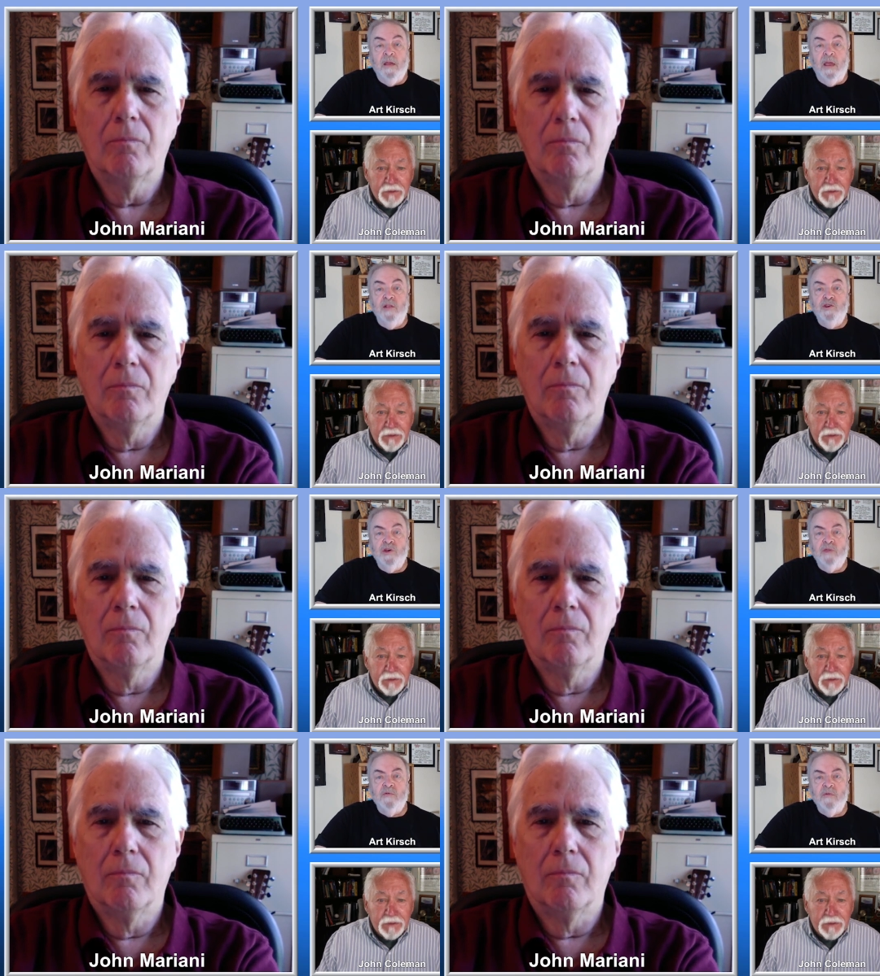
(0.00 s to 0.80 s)
Speaker 1: in
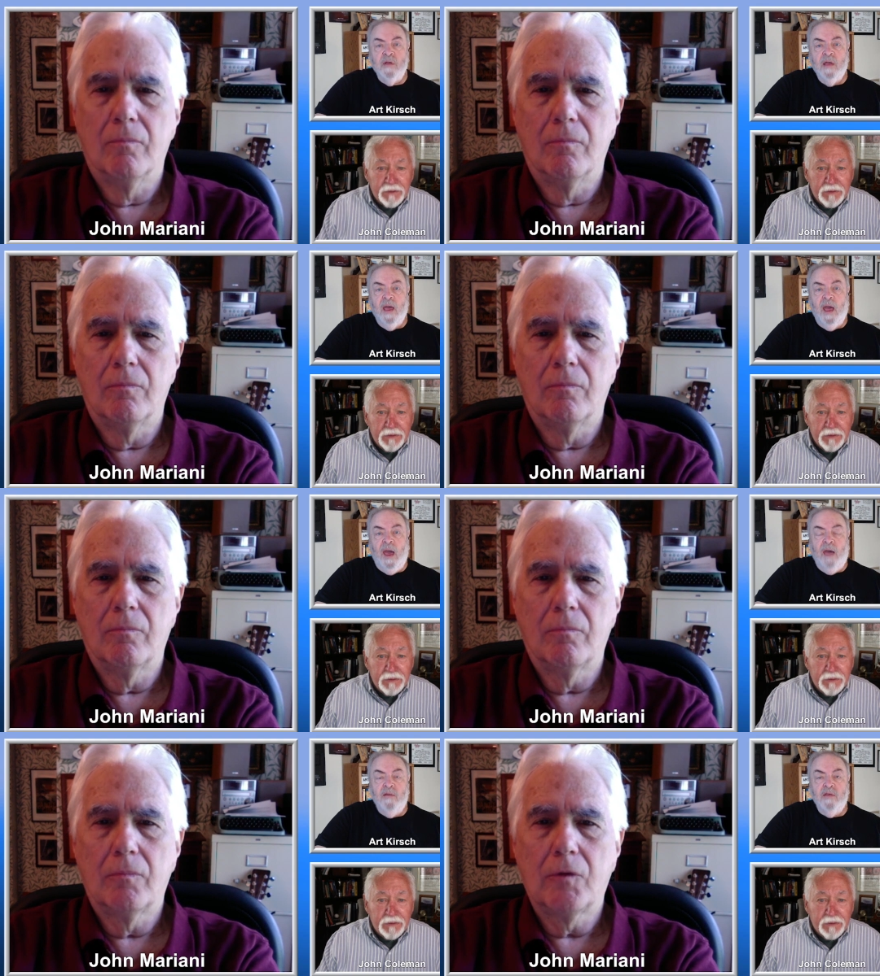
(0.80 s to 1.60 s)
general,
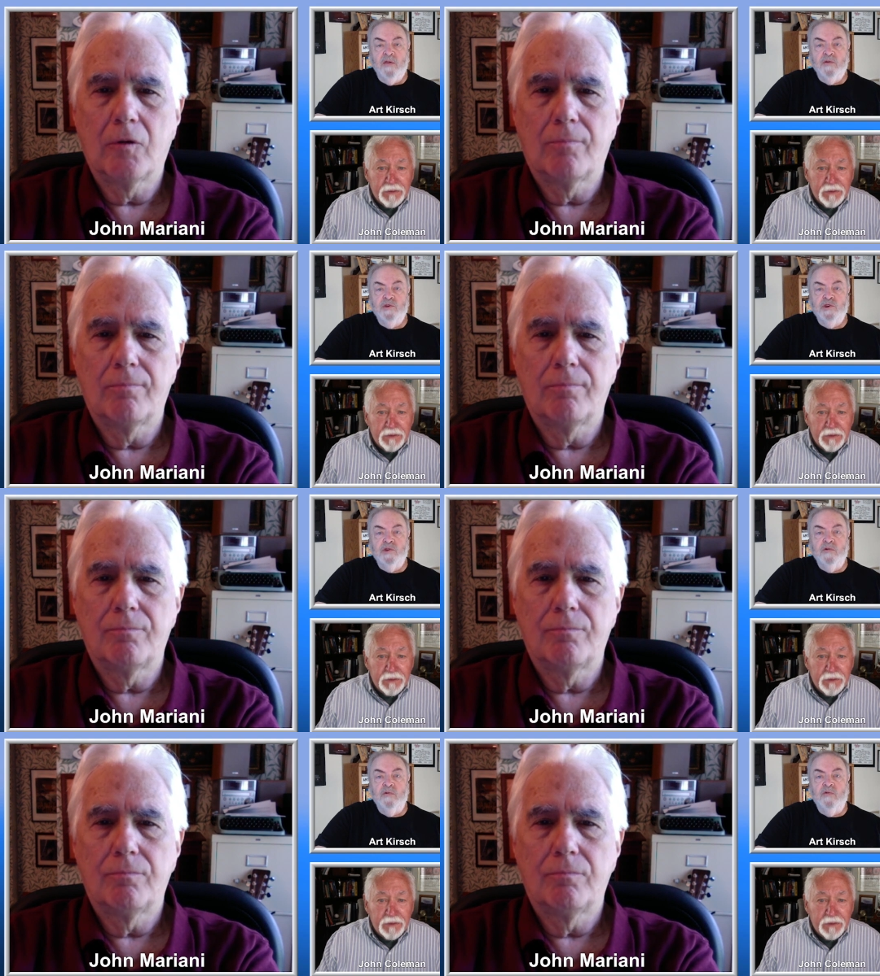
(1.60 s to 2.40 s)
how do you
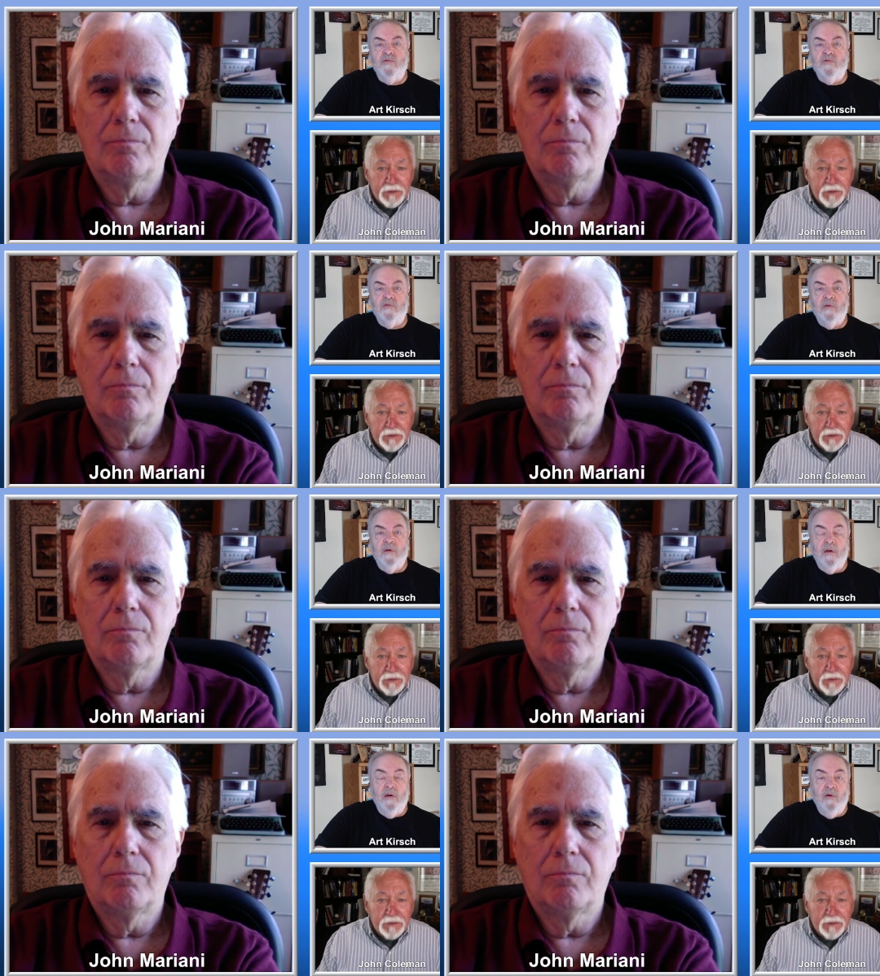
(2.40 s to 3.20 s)
choose
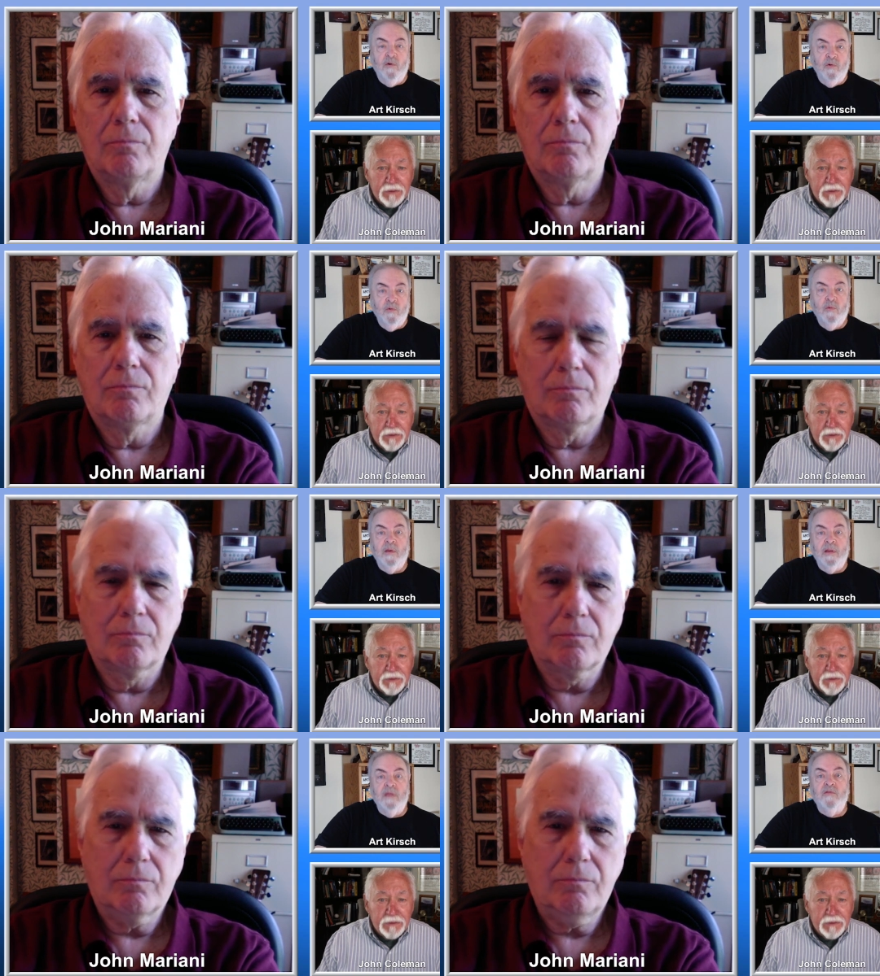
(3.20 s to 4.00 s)
who
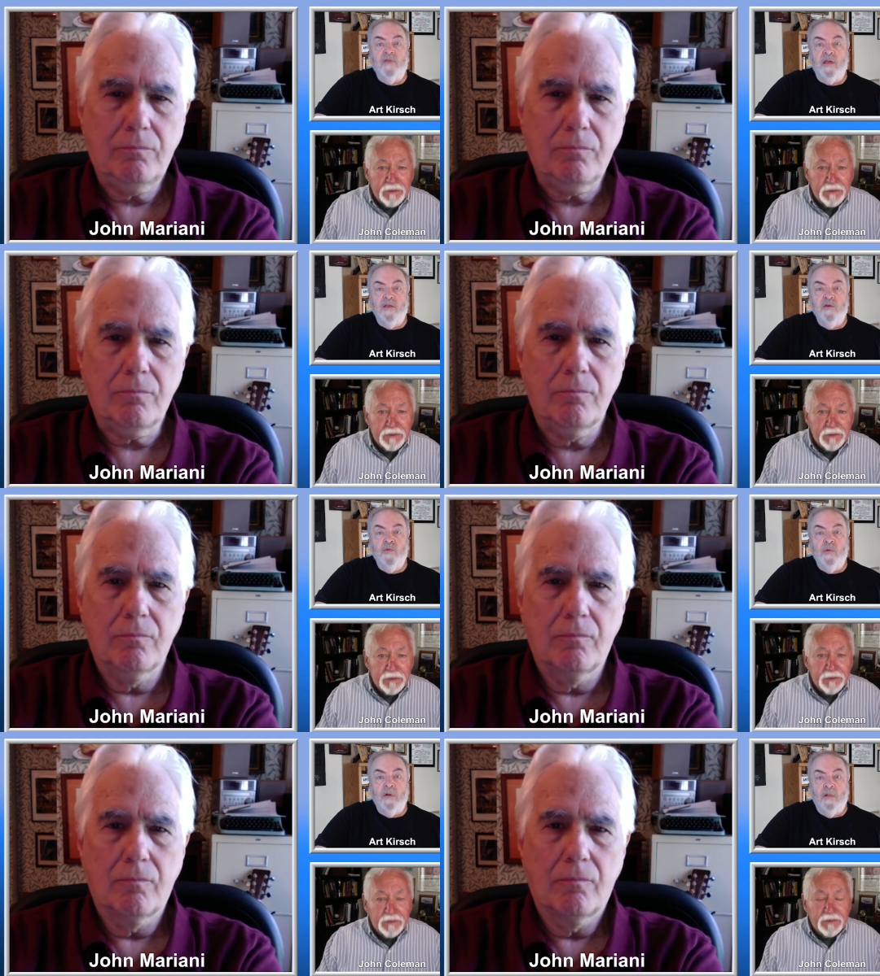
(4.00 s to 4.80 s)
it is that you
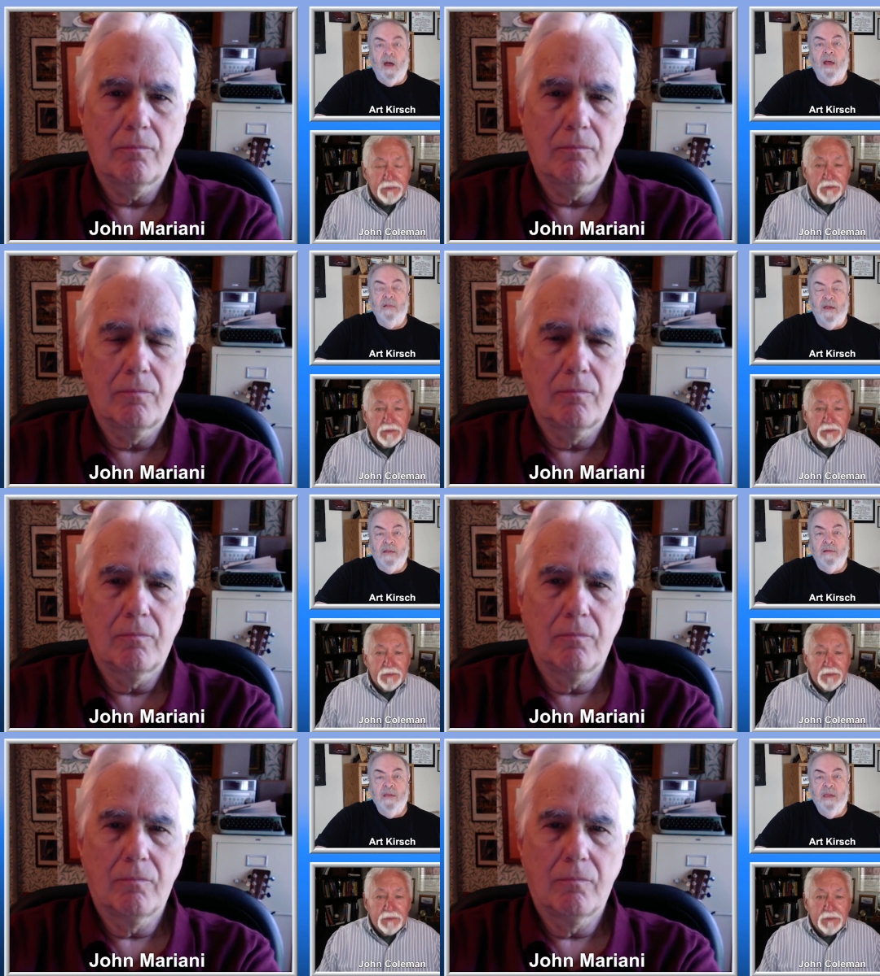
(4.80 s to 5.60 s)
will
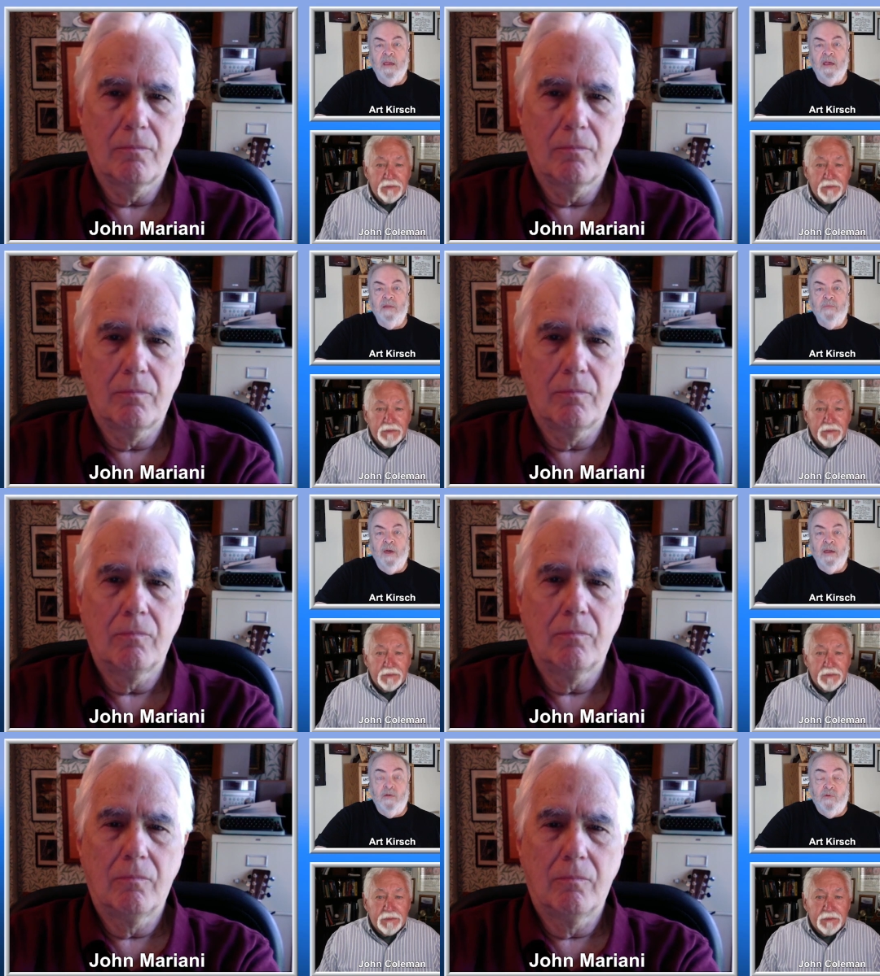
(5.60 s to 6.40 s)
highlight in a bio?